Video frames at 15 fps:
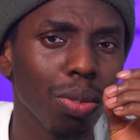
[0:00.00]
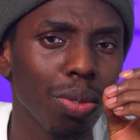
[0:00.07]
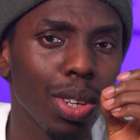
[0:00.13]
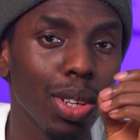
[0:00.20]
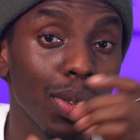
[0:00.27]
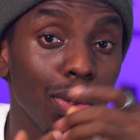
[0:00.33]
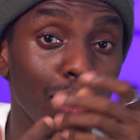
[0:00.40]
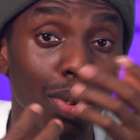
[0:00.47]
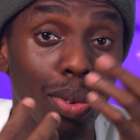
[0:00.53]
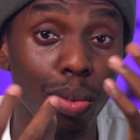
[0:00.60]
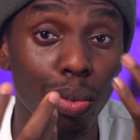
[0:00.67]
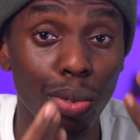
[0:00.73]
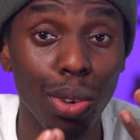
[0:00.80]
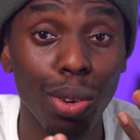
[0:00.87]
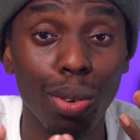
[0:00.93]
it would
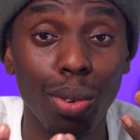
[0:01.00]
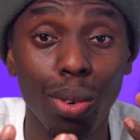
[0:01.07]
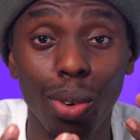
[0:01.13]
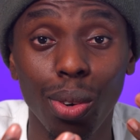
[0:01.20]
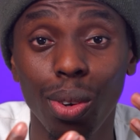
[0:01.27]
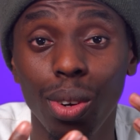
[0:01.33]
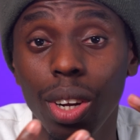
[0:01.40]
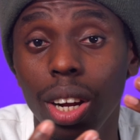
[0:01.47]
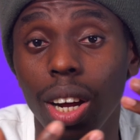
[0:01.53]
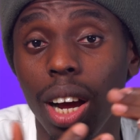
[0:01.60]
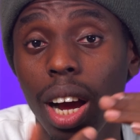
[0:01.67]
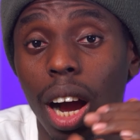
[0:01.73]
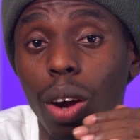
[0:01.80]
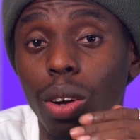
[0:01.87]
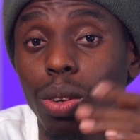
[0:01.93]
feel, or
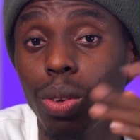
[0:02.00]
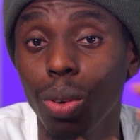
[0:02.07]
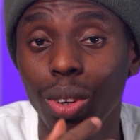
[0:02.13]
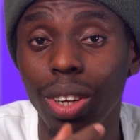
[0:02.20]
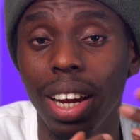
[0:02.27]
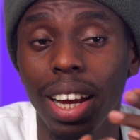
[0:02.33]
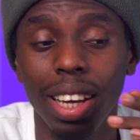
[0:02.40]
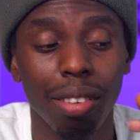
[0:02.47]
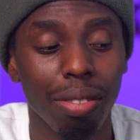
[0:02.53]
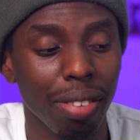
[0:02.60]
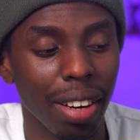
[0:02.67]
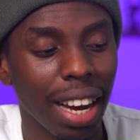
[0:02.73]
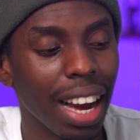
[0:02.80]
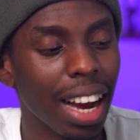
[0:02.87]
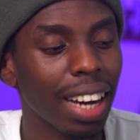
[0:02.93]
how it would look like if I
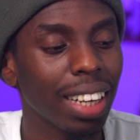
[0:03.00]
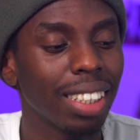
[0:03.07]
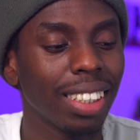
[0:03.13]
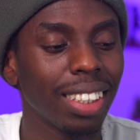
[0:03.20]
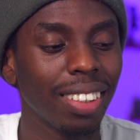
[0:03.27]
add